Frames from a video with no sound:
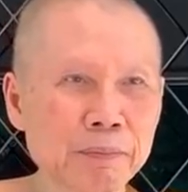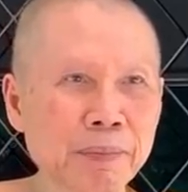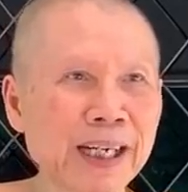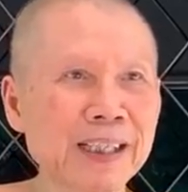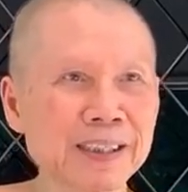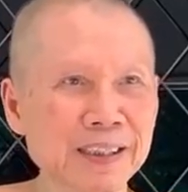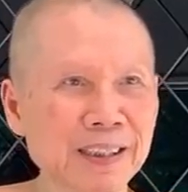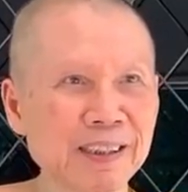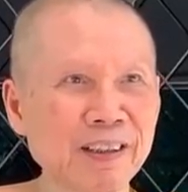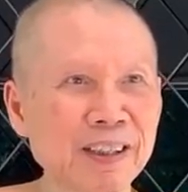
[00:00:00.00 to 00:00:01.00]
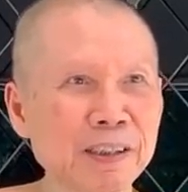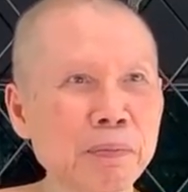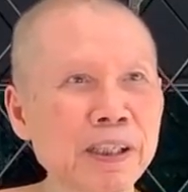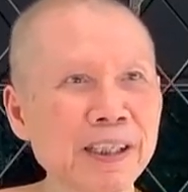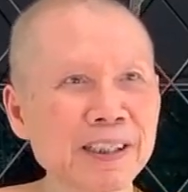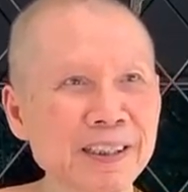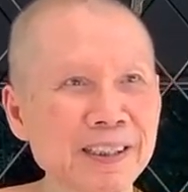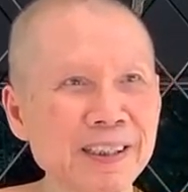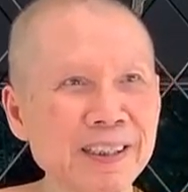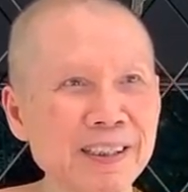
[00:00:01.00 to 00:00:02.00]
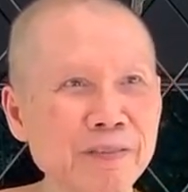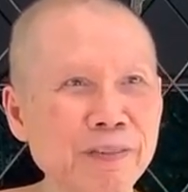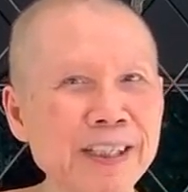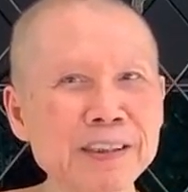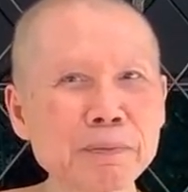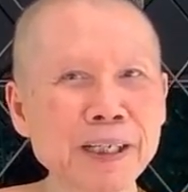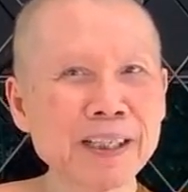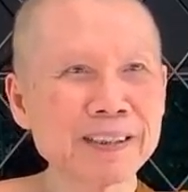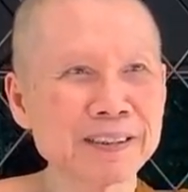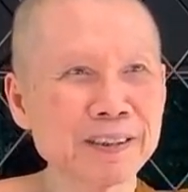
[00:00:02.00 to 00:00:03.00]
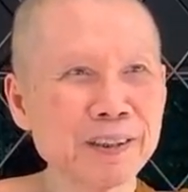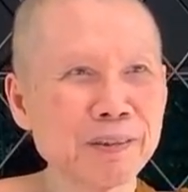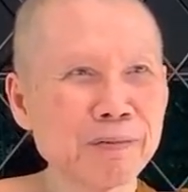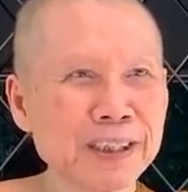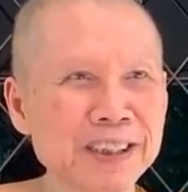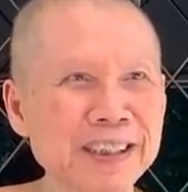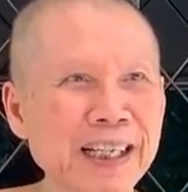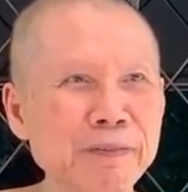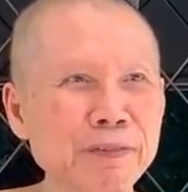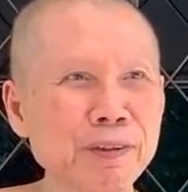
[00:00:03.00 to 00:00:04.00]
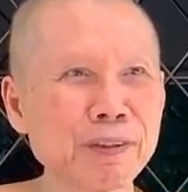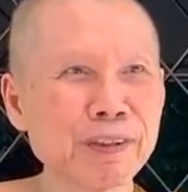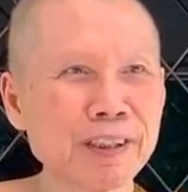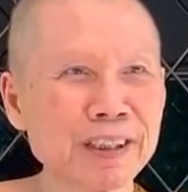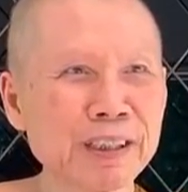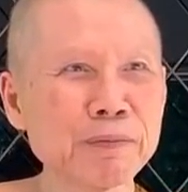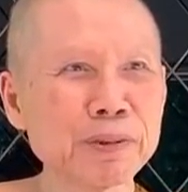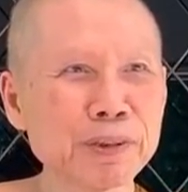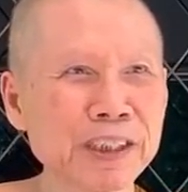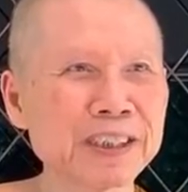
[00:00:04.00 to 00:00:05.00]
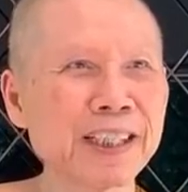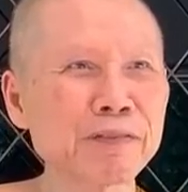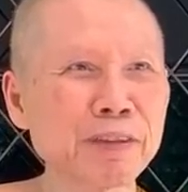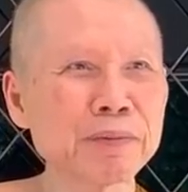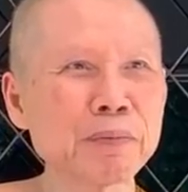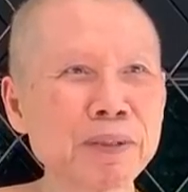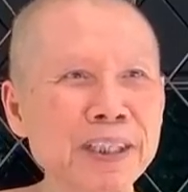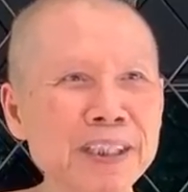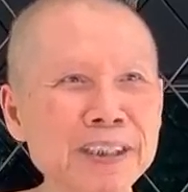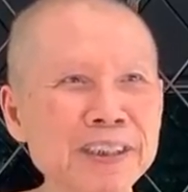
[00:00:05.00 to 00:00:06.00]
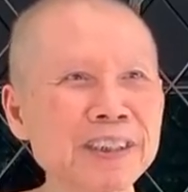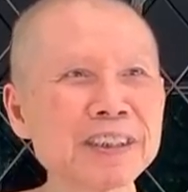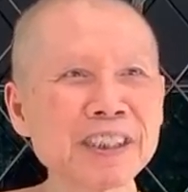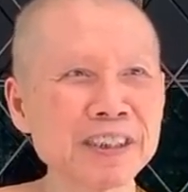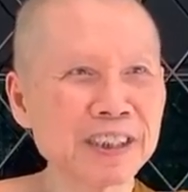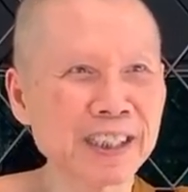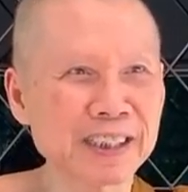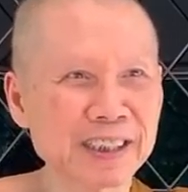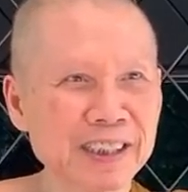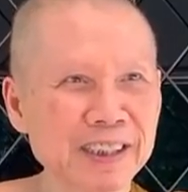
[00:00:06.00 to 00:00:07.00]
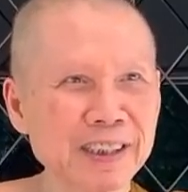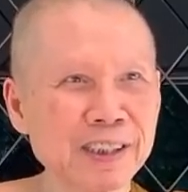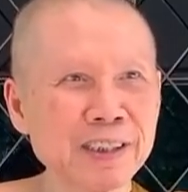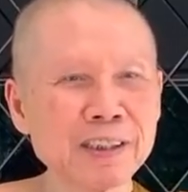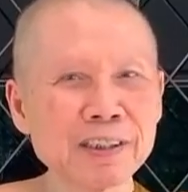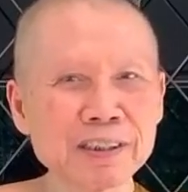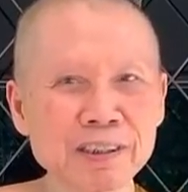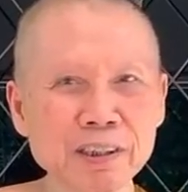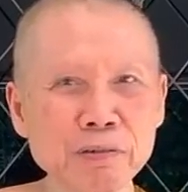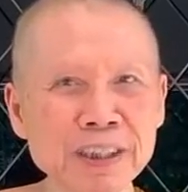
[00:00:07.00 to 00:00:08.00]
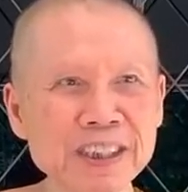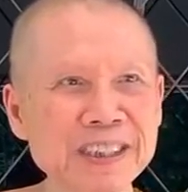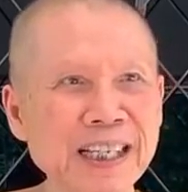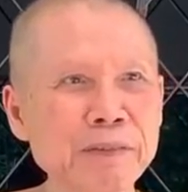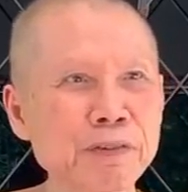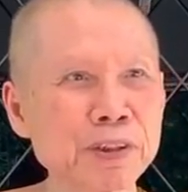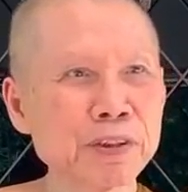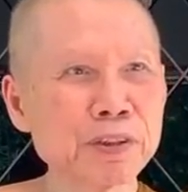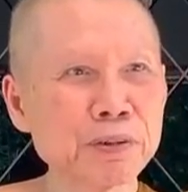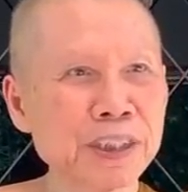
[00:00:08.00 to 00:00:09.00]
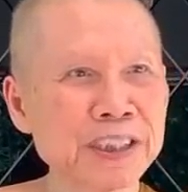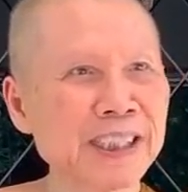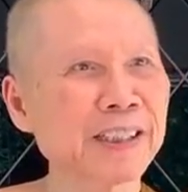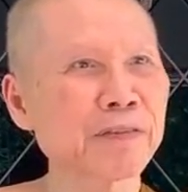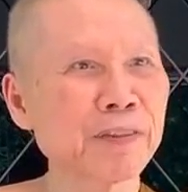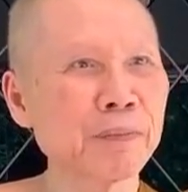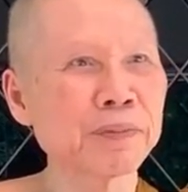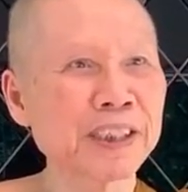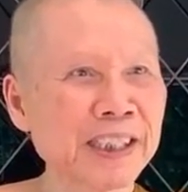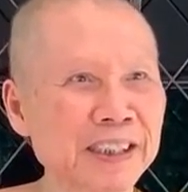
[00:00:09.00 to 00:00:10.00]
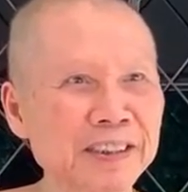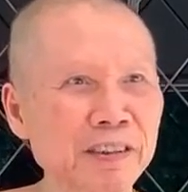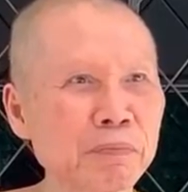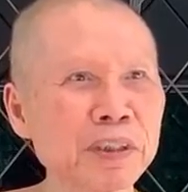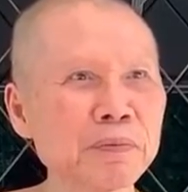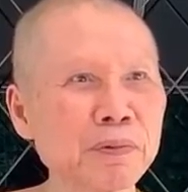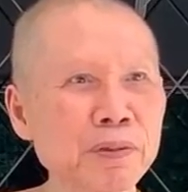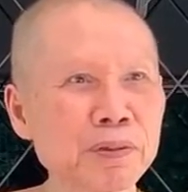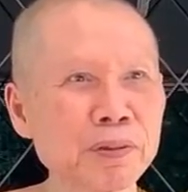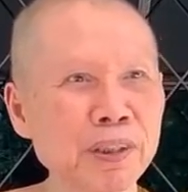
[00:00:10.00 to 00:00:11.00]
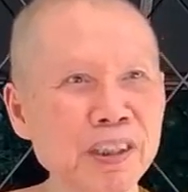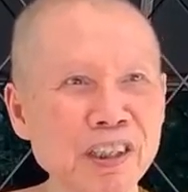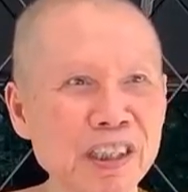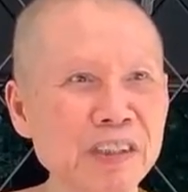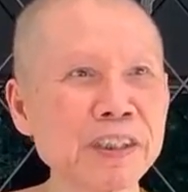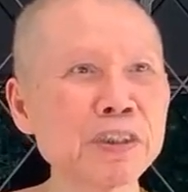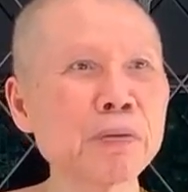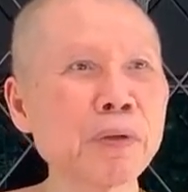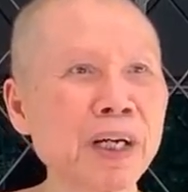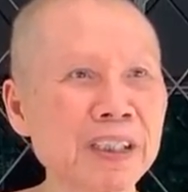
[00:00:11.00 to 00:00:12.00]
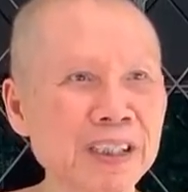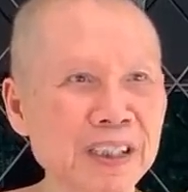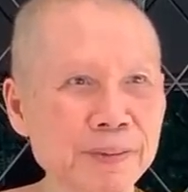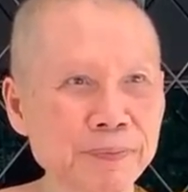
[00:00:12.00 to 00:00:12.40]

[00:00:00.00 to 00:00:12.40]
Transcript: pilot on a plane, fighter pilot. When it's time for him to eject from the plane, he just ejects. Yeah. So when it's time for you to eject from things or people, or even your body,